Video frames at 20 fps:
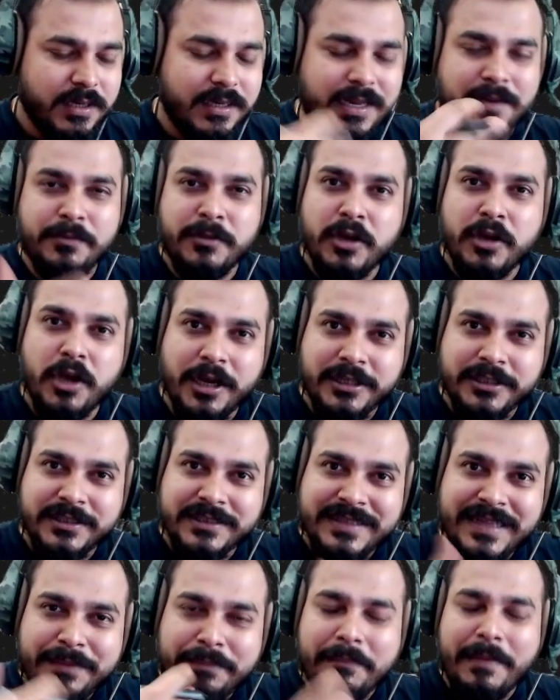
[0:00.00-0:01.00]

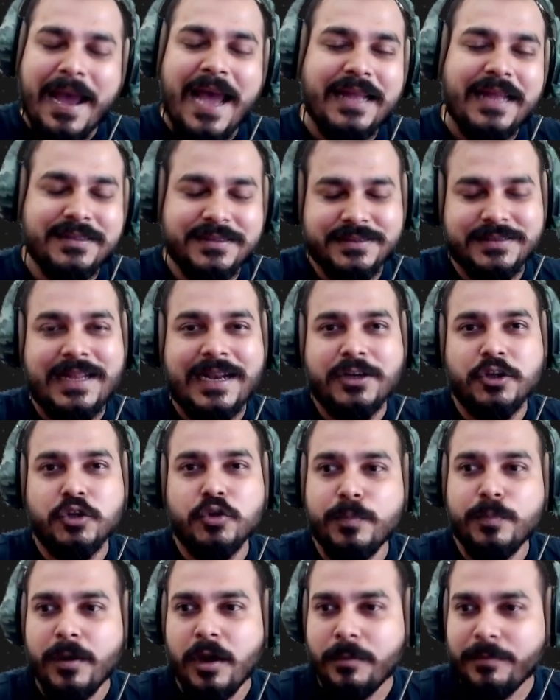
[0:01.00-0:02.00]
terminologies and maths that
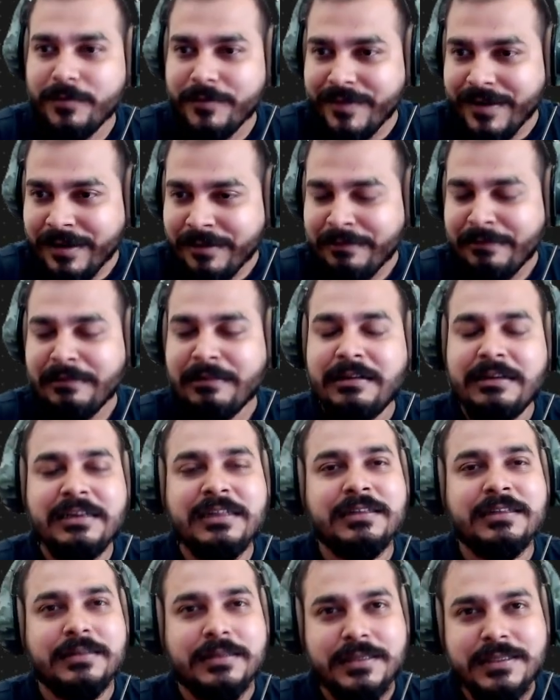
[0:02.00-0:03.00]
you probably will learn
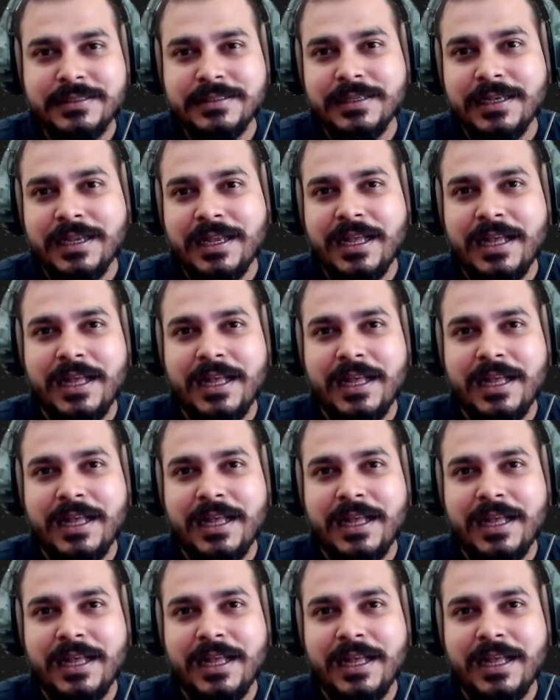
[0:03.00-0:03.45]
in this